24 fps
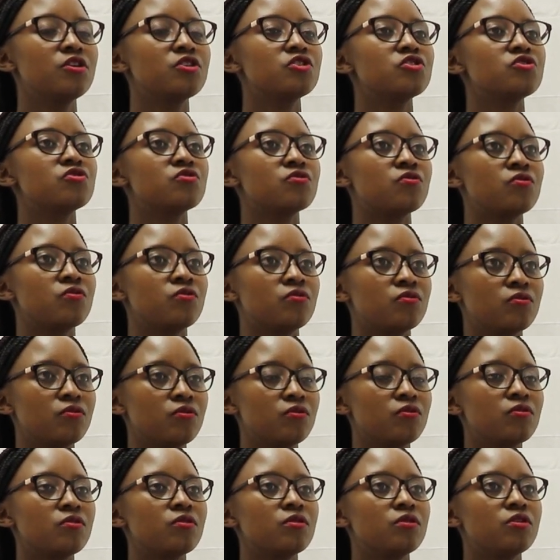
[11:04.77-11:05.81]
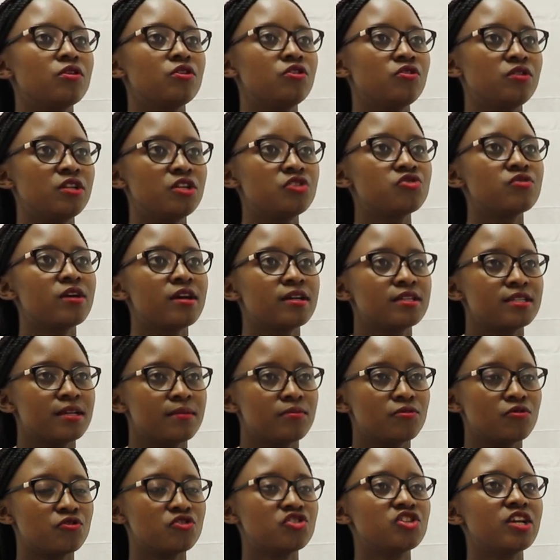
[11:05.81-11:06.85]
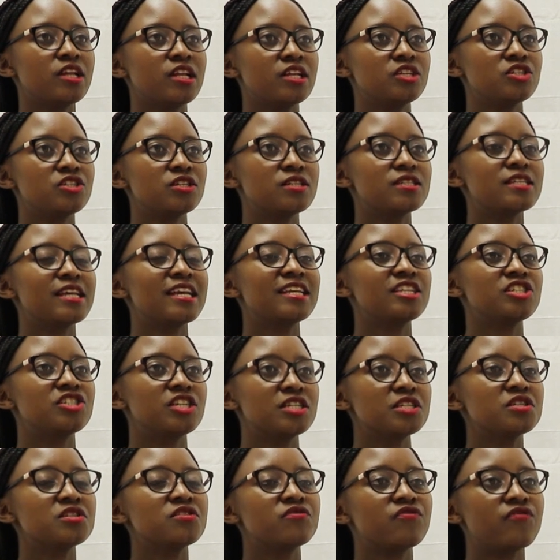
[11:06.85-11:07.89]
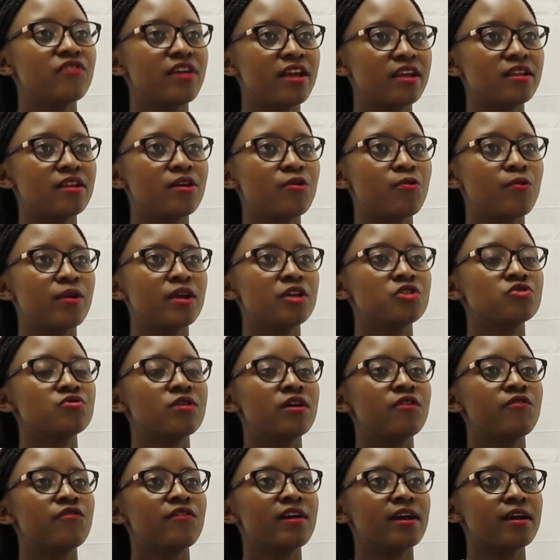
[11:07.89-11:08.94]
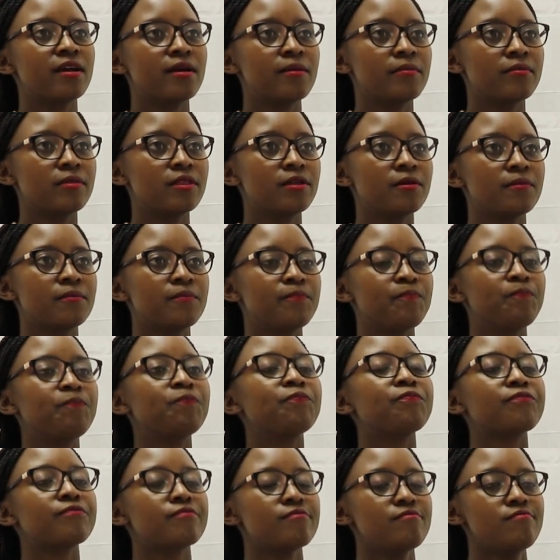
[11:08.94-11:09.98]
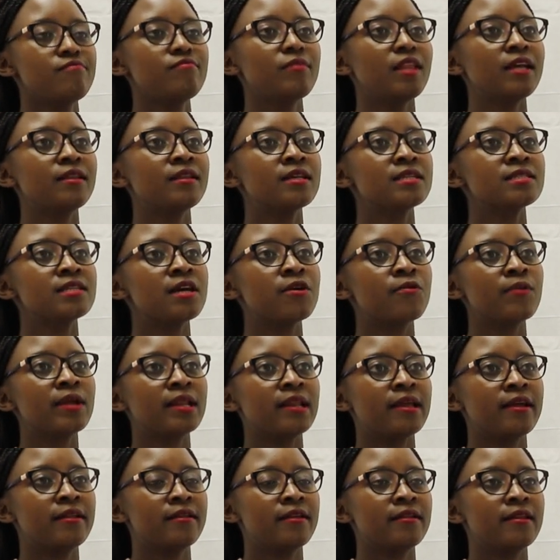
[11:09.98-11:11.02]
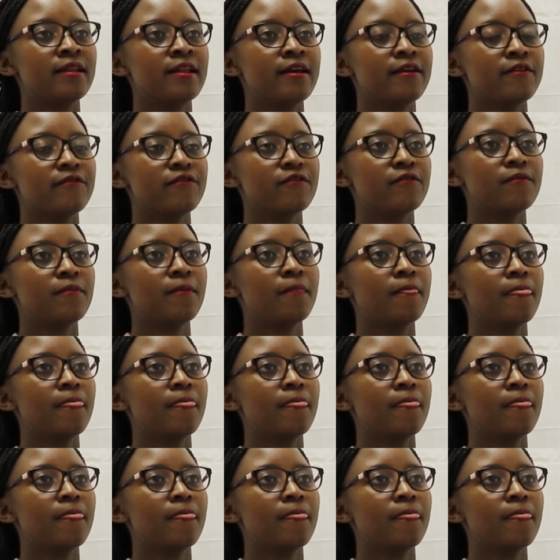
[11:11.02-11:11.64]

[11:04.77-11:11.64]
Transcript: so you need to accept those challenges and just find a way to overcome them that's how we learn in life